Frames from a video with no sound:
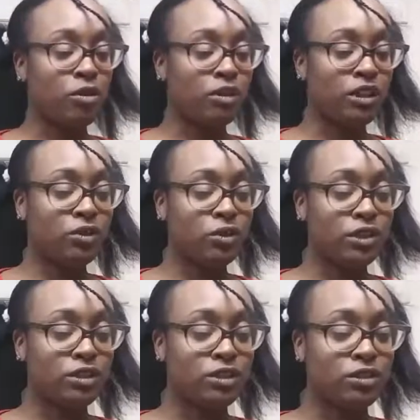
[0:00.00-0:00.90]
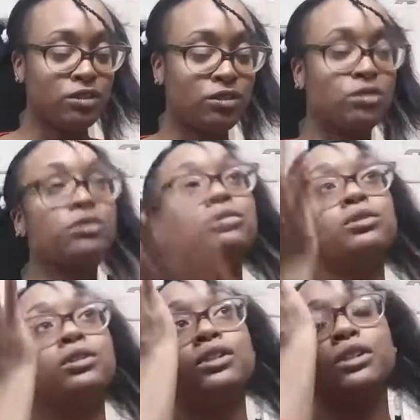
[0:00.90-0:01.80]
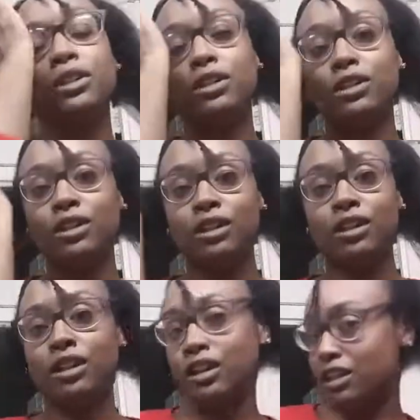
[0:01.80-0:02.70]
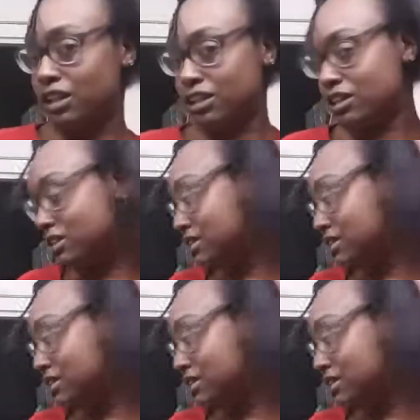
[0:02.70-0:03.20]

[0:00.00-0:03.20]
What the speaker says: only going to do in the